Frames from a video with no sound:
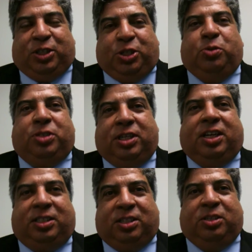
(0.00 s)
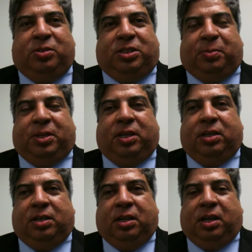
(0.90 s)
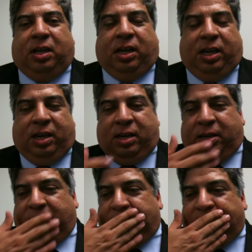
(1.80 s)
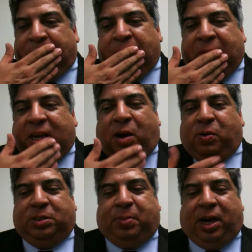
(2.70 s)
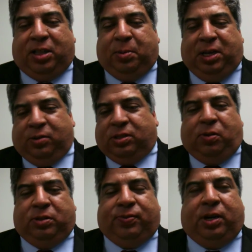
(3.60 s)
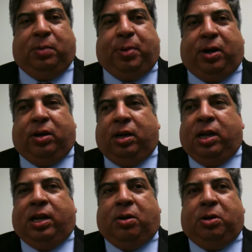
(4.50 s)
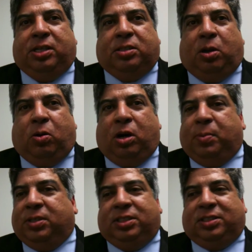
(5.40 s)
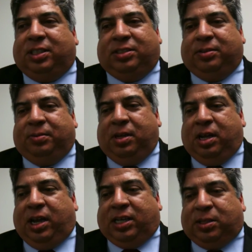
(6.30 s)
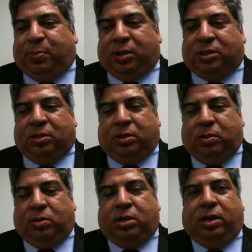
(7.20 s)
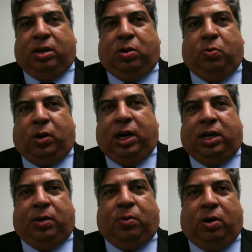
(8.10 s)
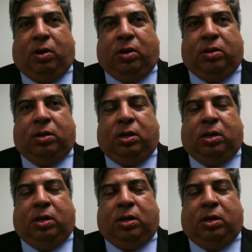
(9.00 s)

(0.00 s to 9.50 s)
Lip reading: choosing not to do something. And it always bothered me, and it was always very apparent, not only as a lawyer, but just as a person who can know right and wrong.